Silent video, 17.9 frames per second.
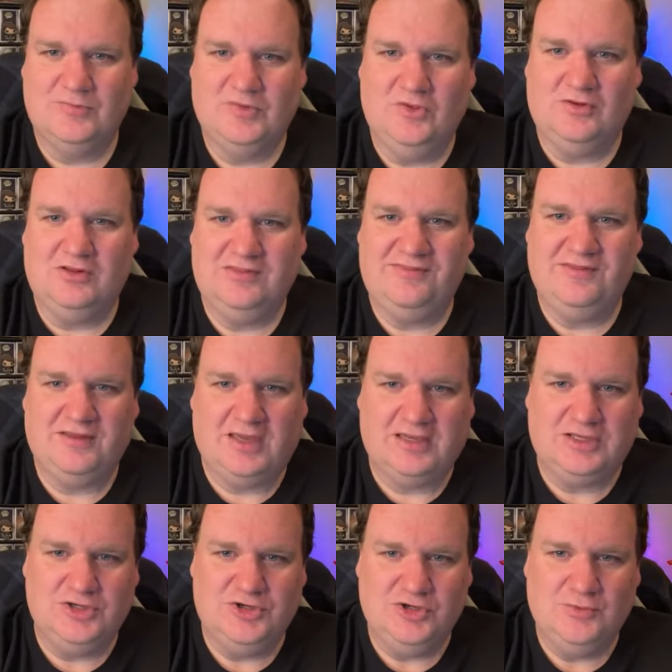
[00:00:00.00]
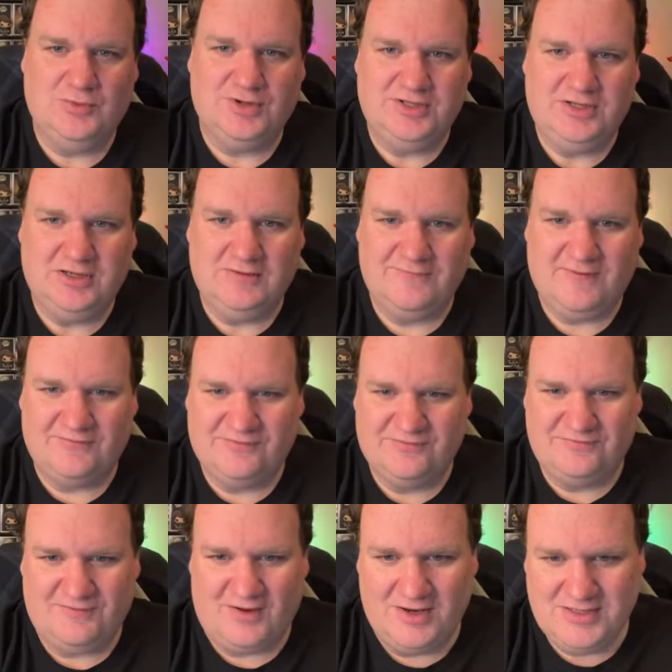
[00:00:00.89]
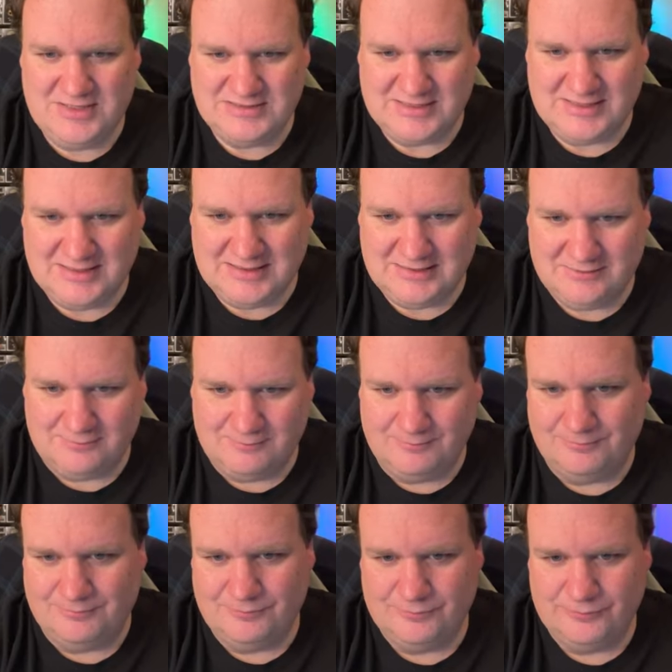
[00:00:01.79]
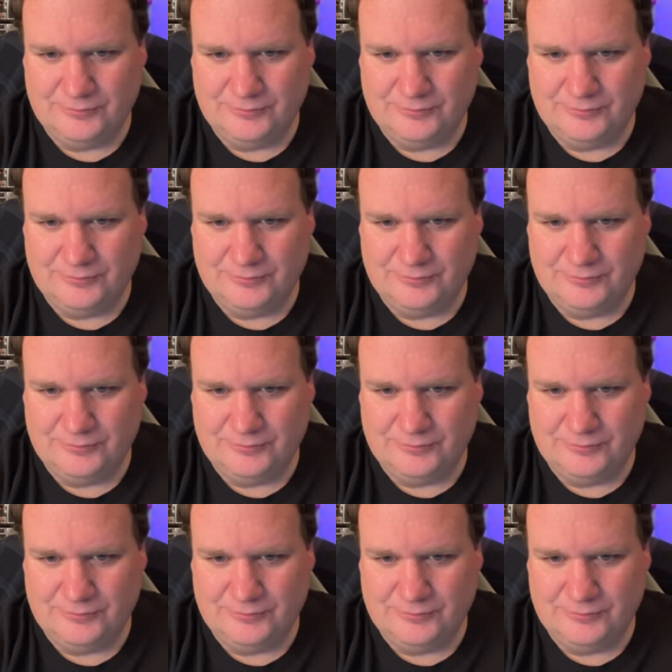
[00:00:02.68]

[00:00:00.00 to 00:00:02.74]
The only thing I can do on here that's fun is I can